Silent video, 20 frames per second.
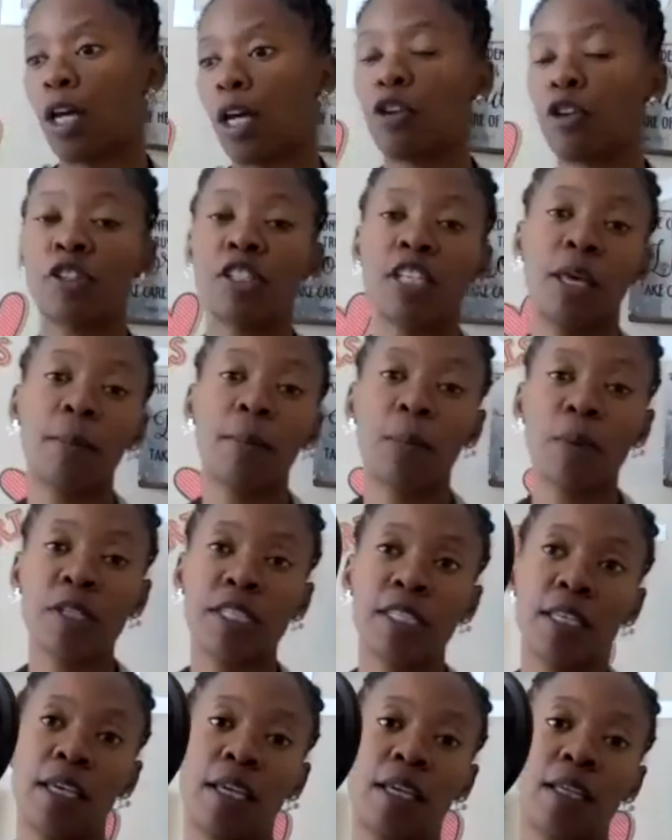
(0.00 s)
your
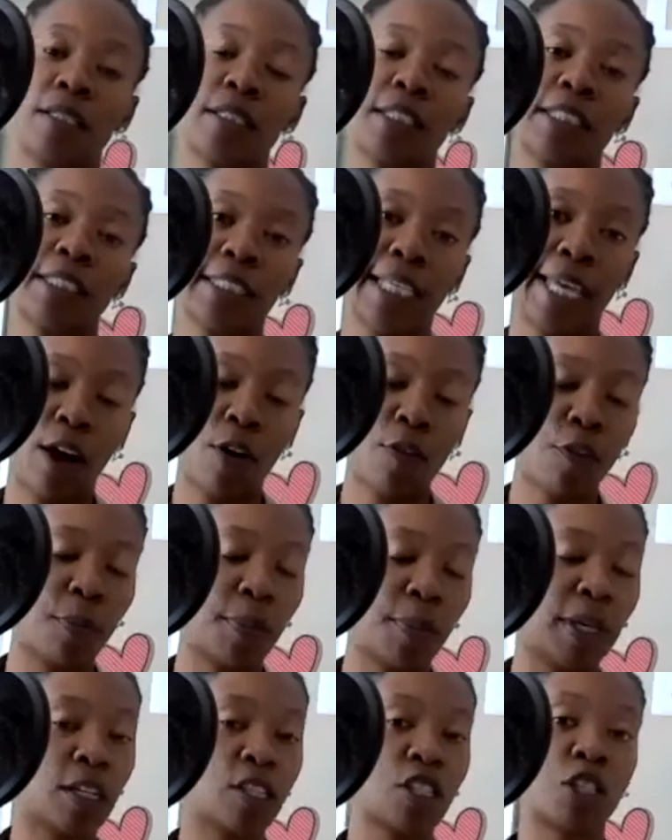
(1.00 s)
10% discount for
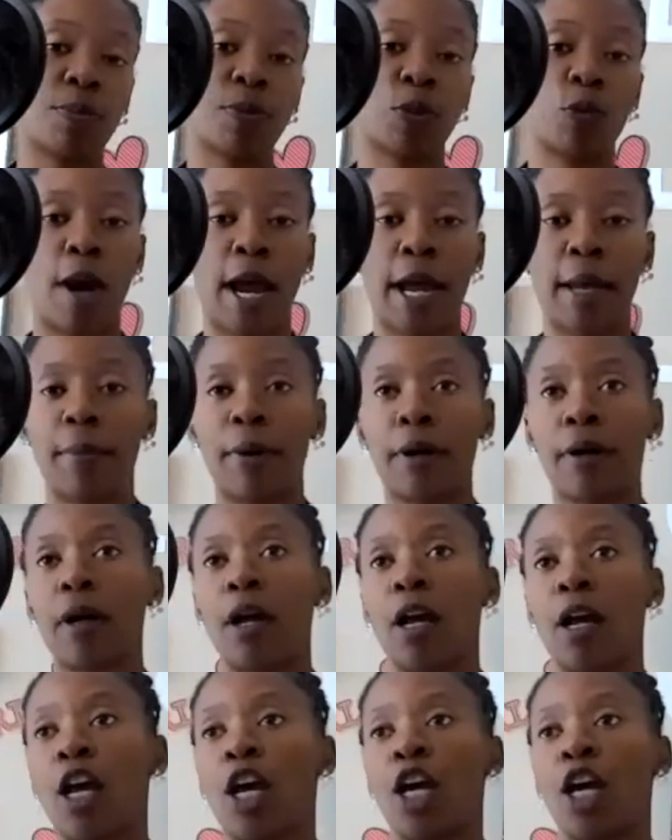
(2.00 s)
being a subscriber.